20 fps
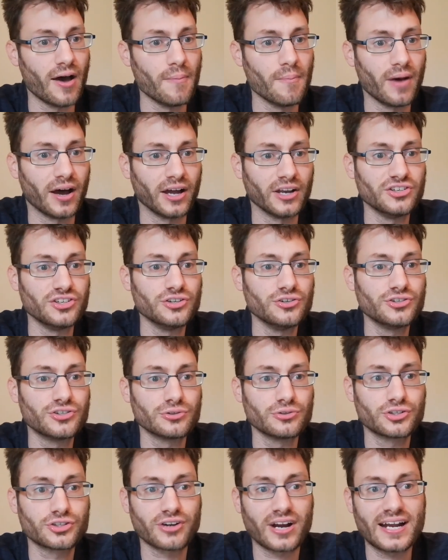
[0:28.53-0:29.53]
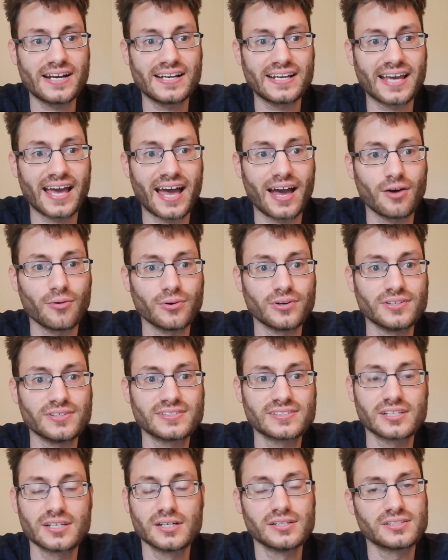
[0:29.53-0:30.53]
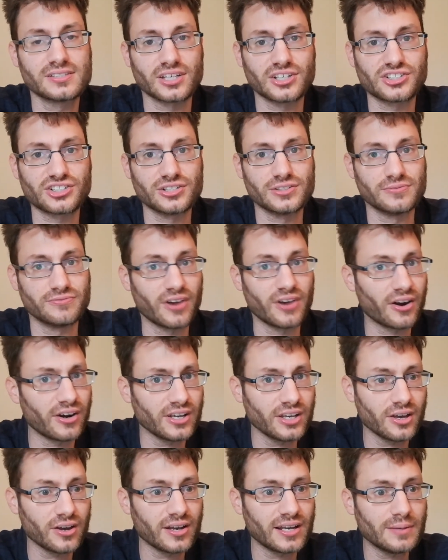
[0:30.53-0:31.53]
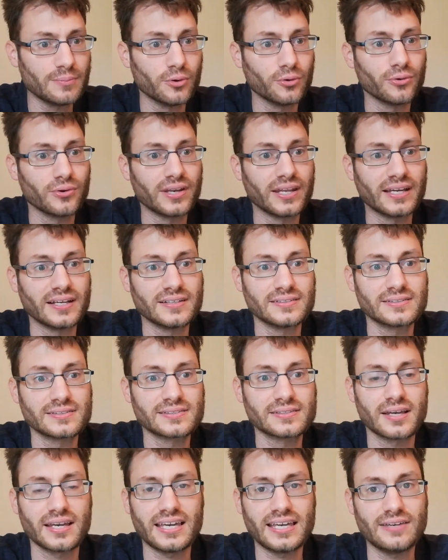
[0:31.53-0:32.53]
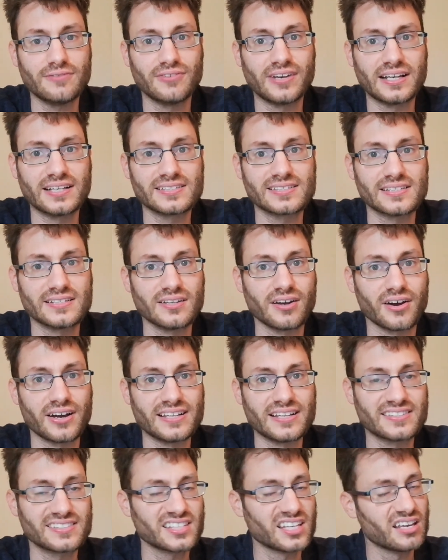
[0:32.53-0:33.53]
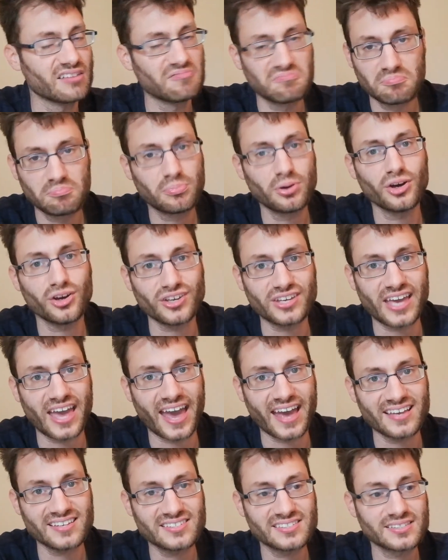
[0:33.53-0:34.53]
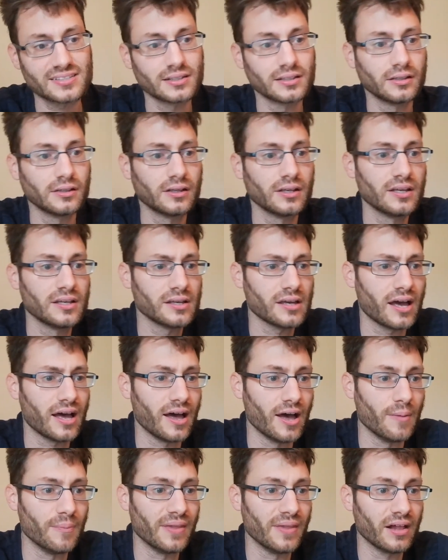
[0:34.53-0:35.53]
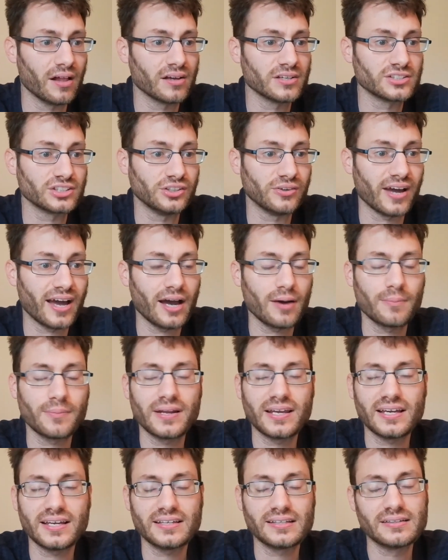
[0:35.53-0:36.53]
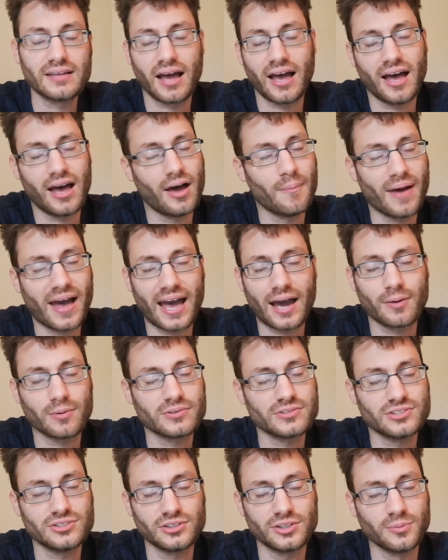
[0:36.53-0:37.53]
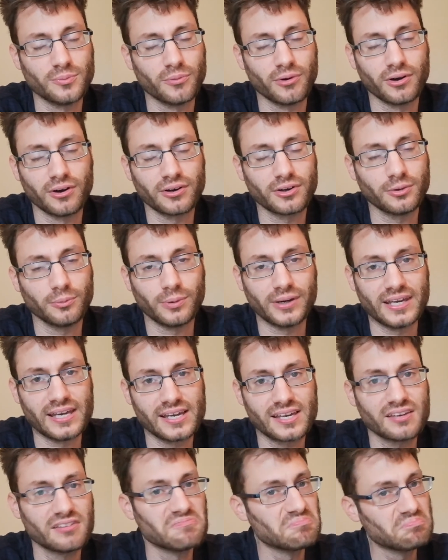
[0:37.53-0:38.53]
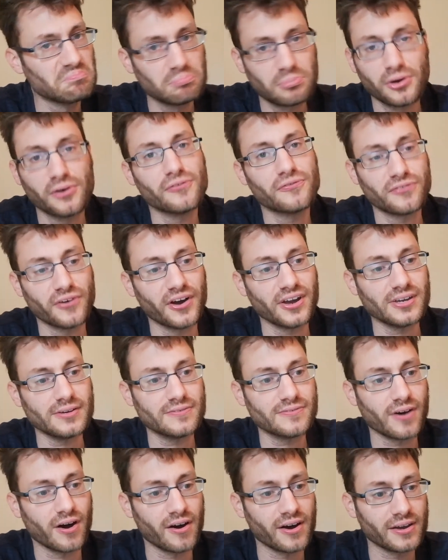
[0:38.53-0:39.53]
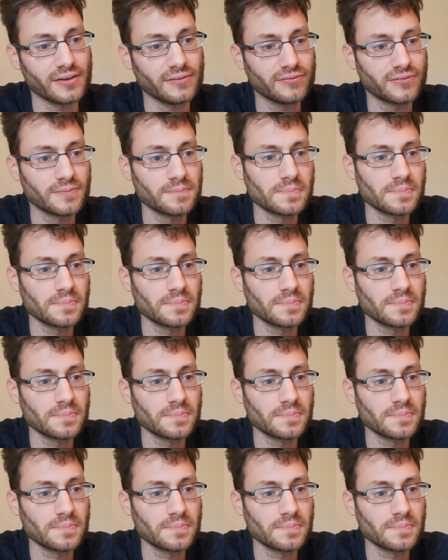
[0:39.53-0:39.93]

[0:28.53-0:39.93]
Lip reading: unusual trading hours such as very early mornings, evenings, and nights? Put yes. They'll ask you how many hours you can work a week. Put 35.